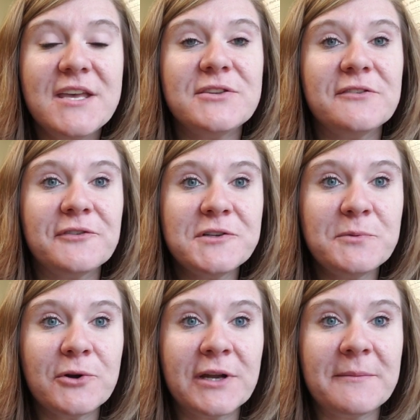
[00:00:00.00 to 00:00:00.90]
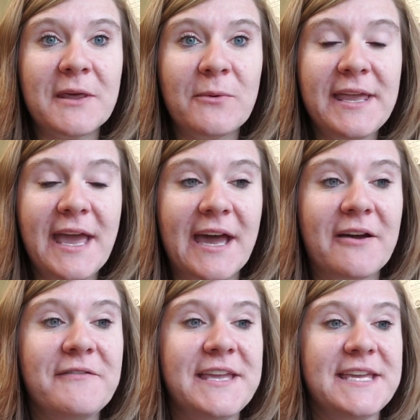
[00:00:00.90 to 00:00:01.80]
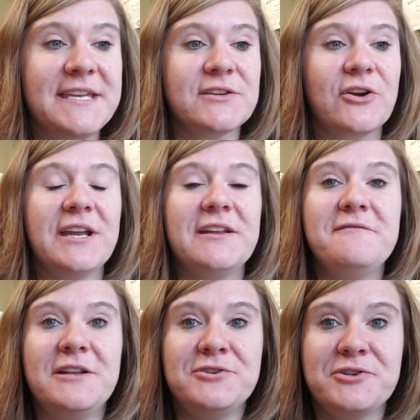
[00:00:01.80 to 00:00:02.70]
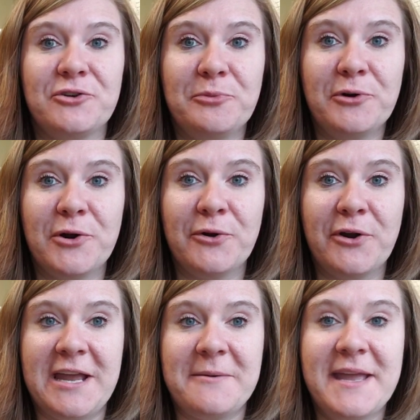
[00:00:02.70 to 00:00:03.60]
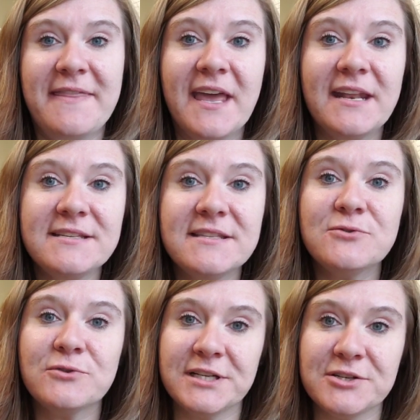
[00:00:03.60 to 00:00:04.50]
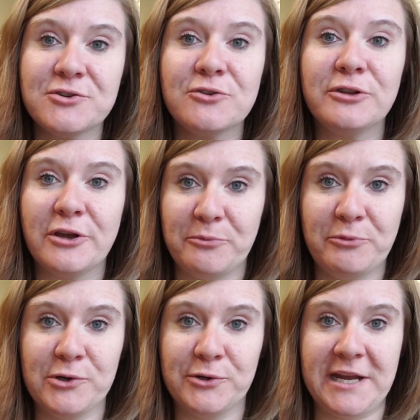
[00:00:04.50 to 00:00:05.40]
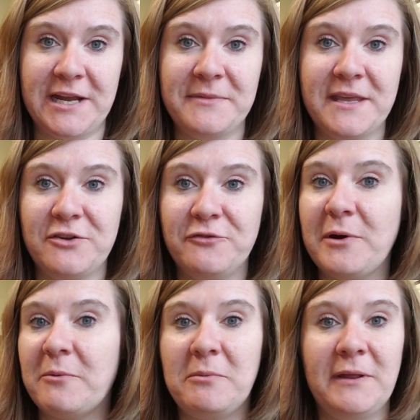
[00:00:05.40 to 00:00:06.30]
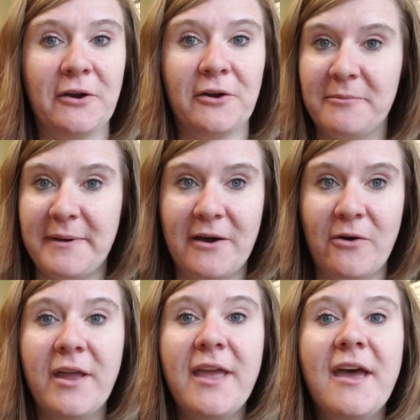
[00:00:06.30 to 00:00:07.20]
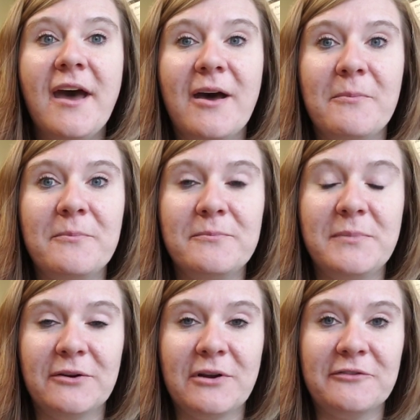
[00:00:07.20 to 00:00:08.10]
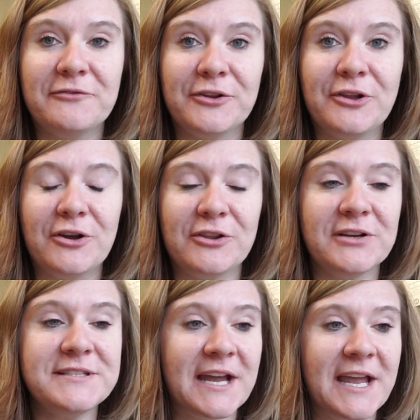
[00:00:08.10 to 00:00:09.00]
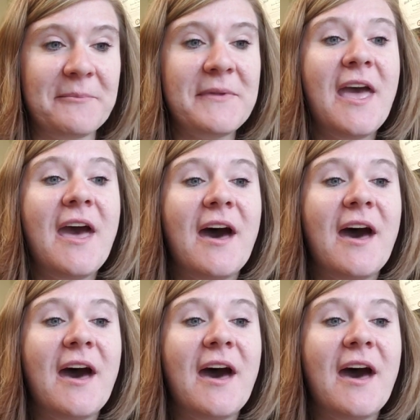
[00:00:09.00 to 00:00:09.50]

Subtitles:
So the first program that we have is our conventional program, and that is the traditional loan program that you've probably heard about, been around for a long time.